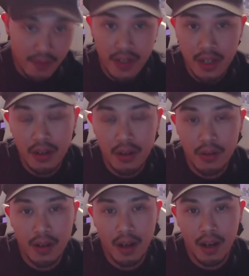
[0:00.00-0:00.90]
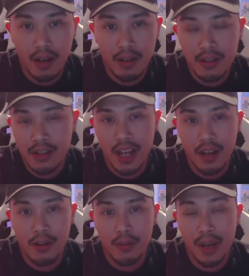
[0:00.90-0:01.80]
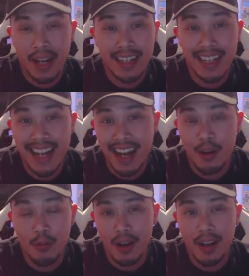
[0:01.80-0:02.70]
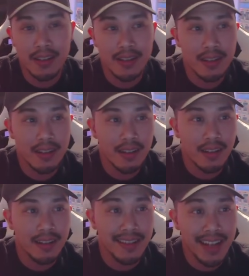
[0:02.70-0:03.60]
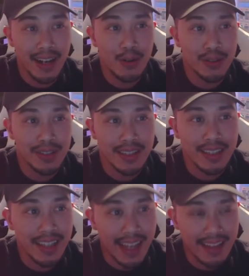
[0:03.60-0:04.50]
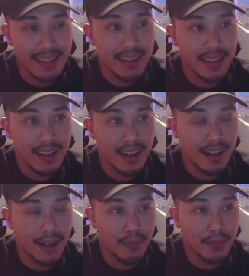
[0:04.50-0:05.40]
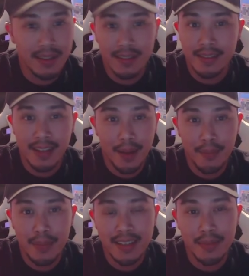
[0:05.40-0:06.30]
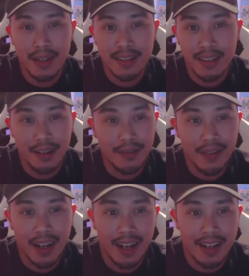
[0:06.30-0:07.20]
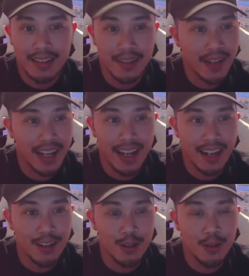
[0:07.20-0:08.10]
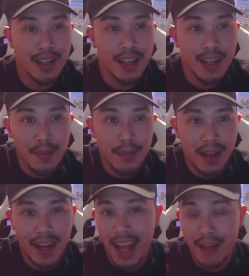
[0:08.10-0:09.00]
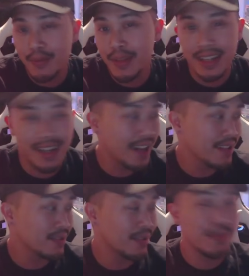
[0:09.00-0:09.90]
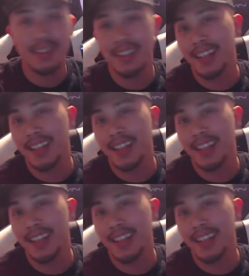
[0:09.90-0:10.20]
video on her channel, but I did not watch Daryl's yet, because I'm busy myself. I got stuff I gotta do, but I have a minute now, so I'm just gonna